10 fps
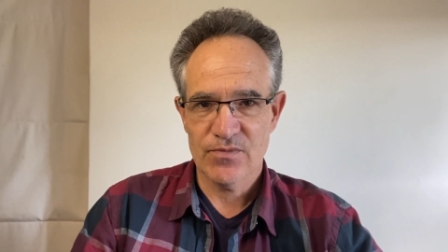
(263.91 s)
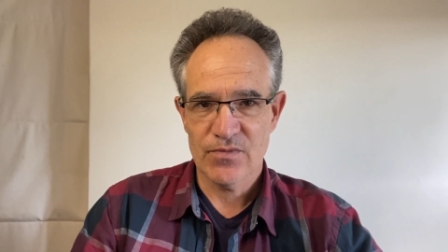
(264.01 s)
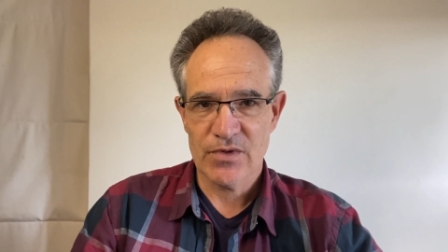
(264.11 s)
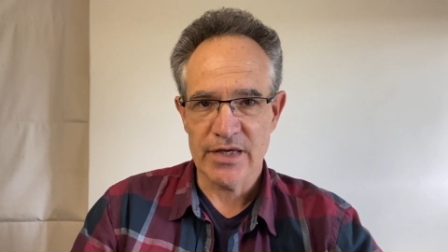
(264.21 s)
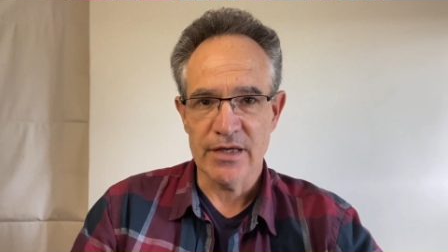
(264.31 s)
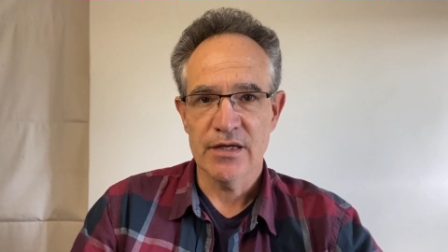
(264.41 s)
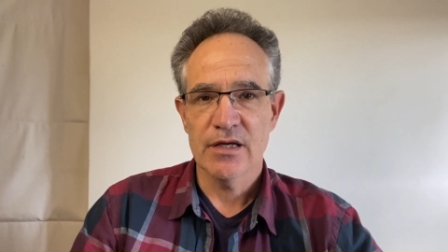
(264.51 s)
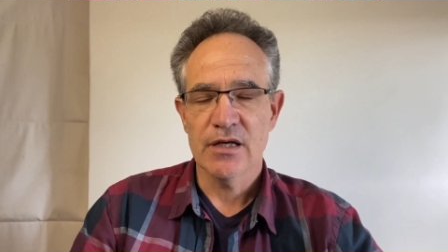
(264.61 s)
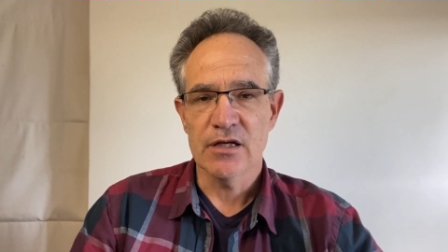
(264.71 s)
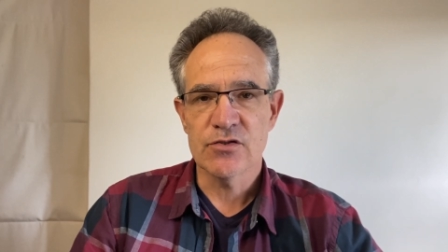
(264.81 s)
Okay,
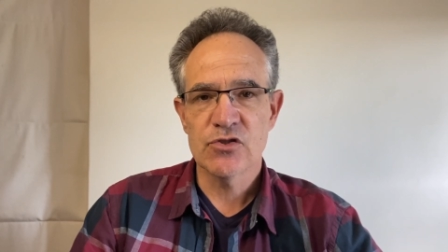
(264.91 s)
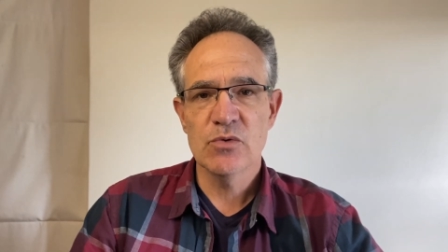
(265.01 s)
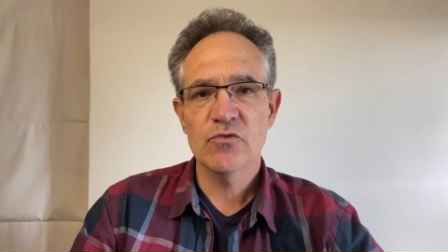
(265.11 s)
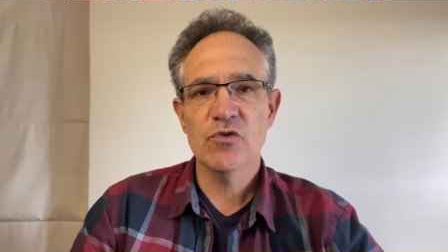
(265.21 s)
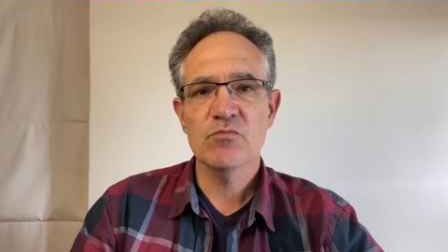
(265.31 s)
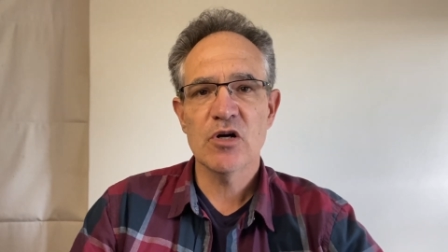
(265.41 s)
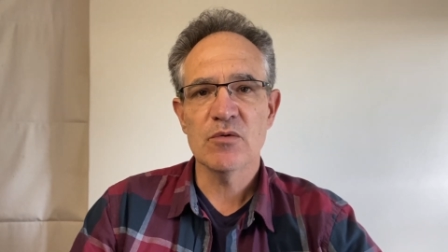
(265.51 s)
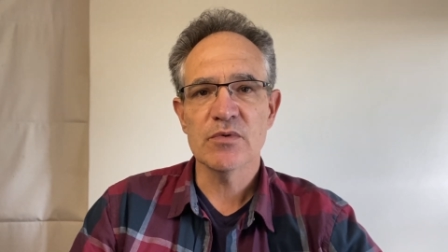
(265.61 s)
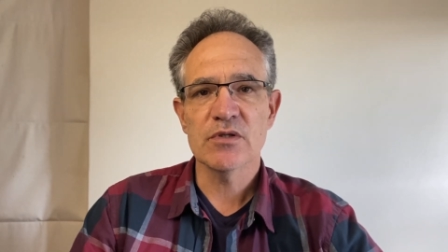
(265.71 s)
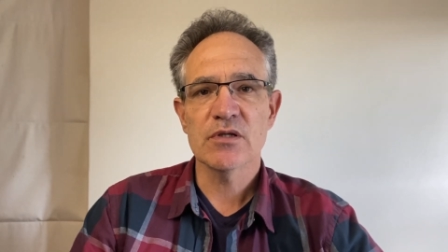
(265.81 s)
assume for a
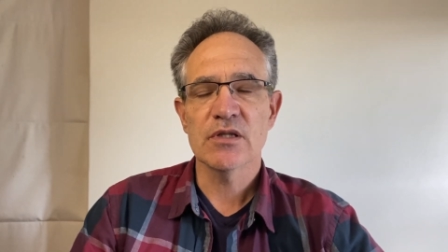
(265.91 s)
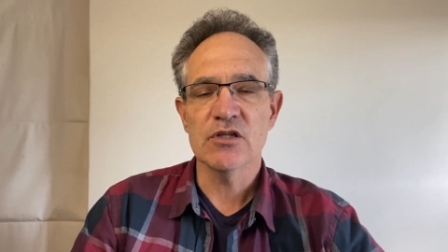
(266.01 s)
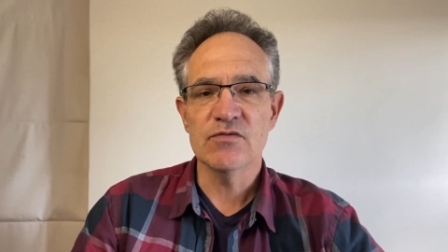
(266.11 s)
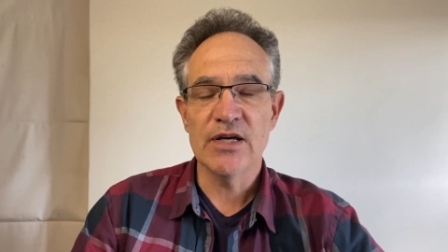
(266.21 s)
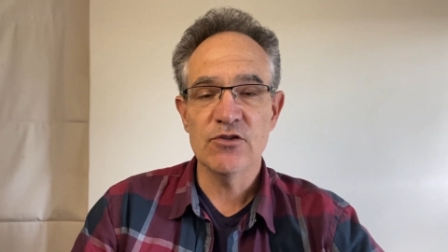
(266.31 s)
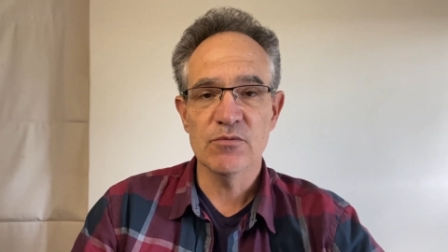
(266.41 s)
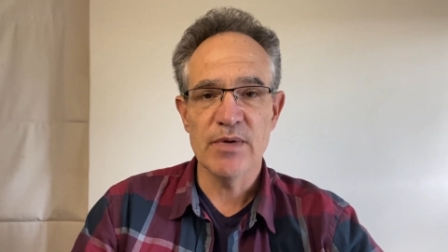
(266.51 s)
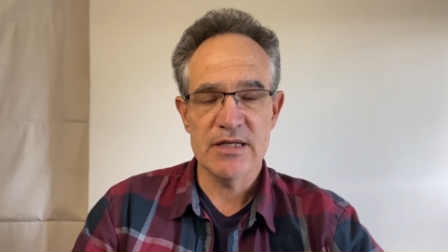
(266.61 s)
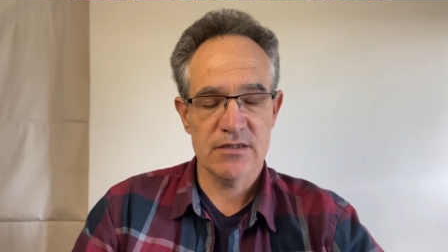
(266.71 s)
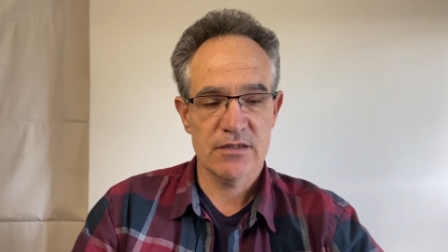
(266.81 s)
moment that you've done your
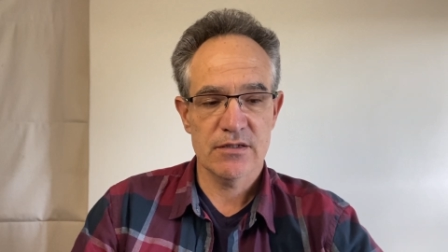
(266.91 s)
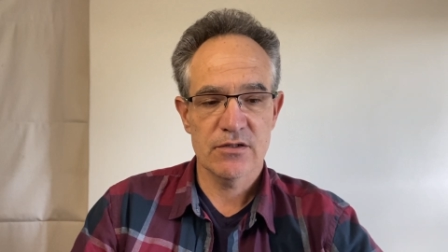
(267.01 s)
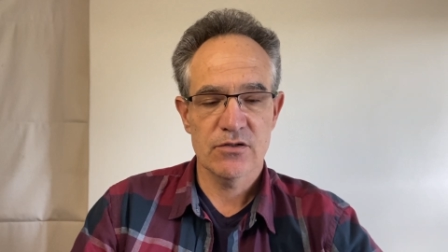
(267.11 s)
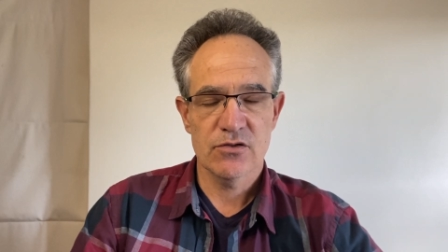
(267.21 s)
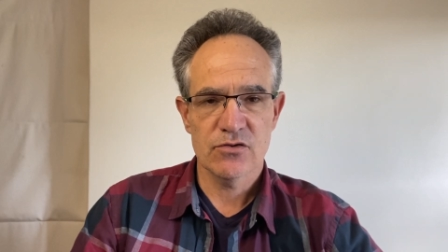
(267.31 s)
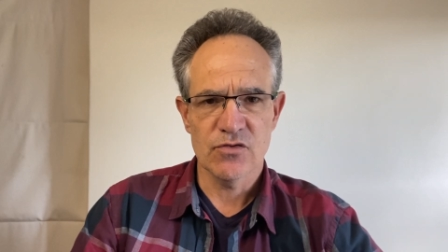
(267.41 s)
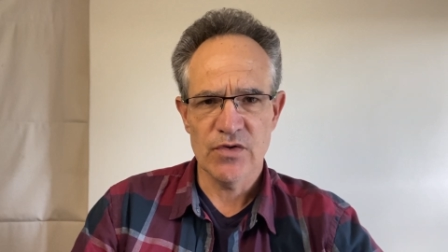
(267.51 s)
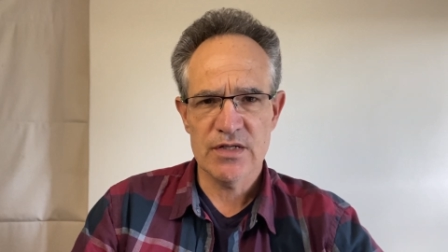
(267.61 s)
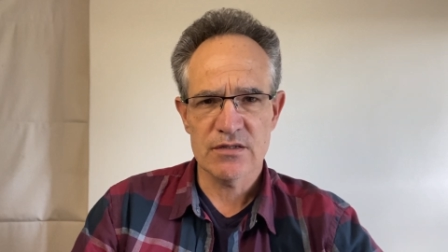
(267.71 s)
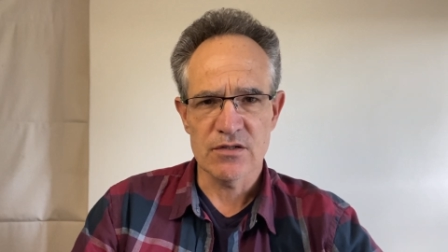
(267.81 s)
best to
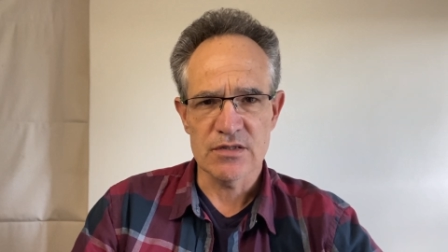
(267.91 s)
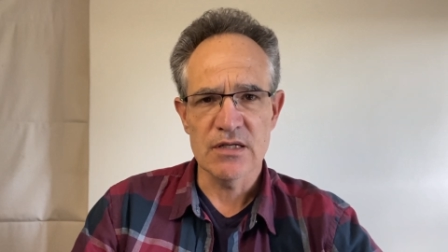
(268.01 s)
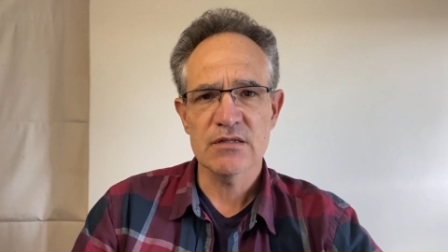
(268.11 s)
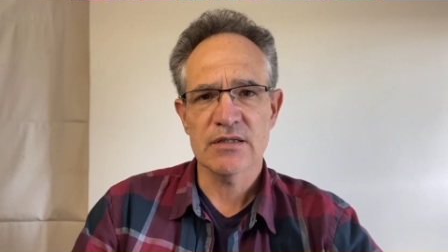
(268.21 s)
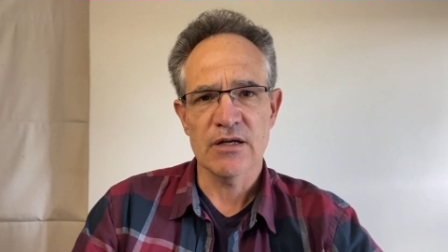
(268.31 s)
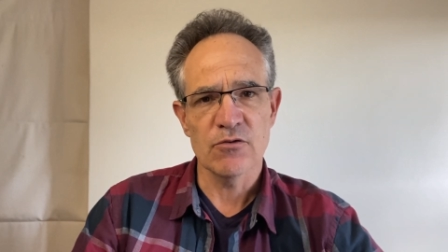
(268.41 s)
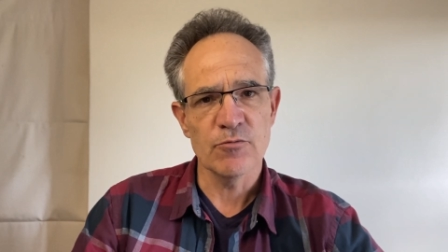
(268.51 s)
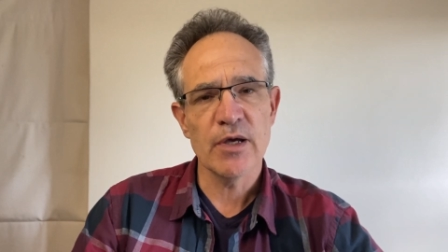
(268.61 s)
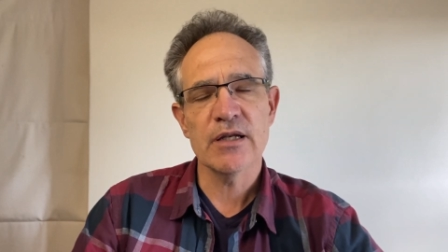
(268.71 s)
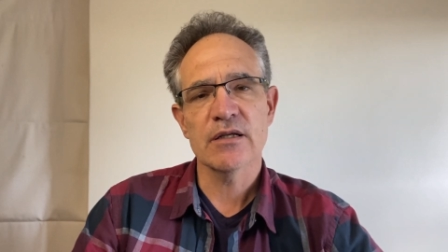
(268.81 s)
fix those things and they
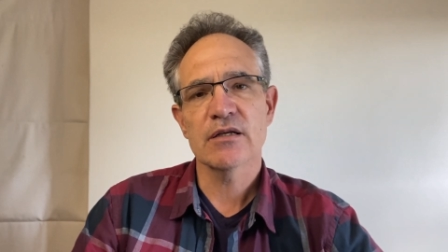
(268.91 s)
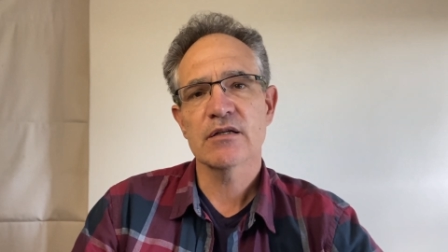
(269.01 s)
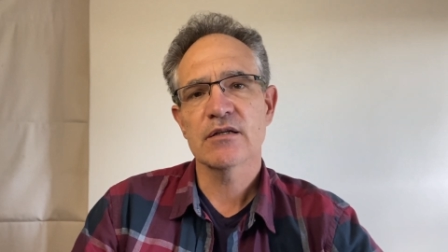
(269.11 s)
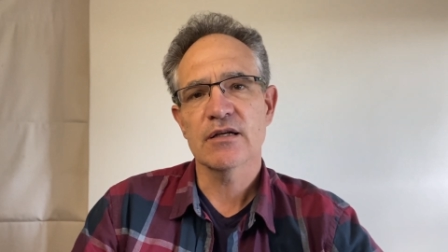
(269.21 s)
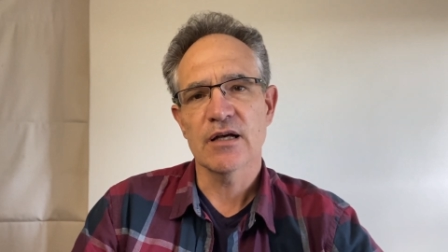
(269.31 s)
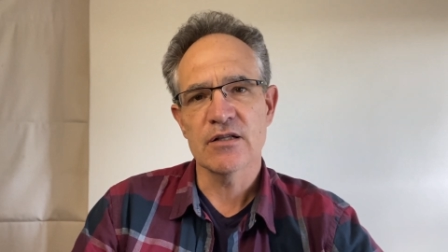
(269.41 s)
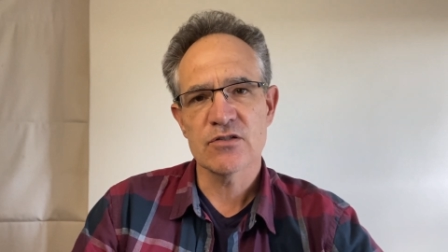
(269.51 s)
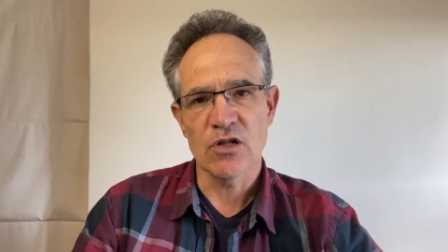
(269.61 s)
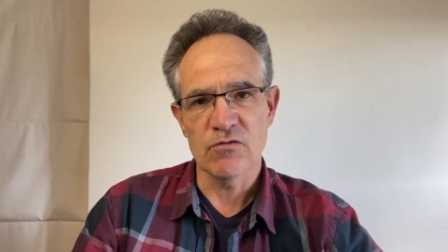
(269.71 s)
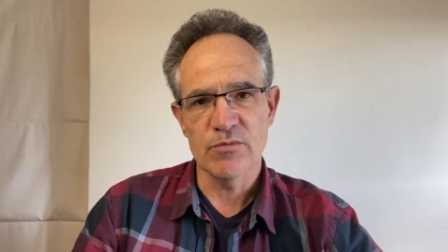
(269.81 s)
remain
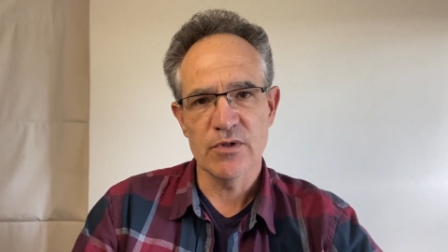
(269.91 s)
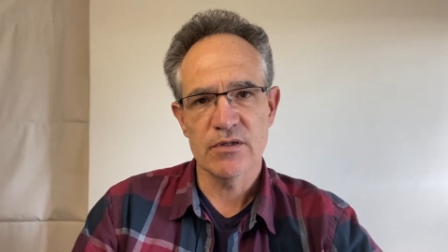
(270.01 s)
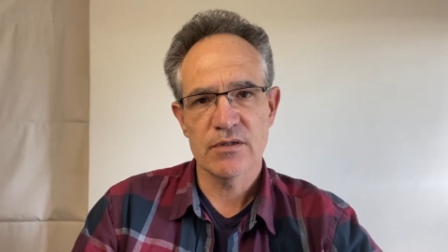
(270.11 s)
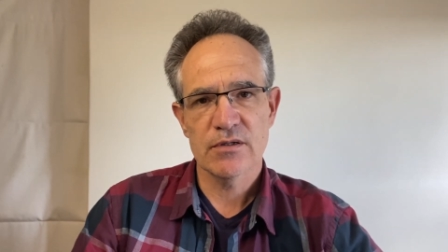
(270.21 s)
unsolvable.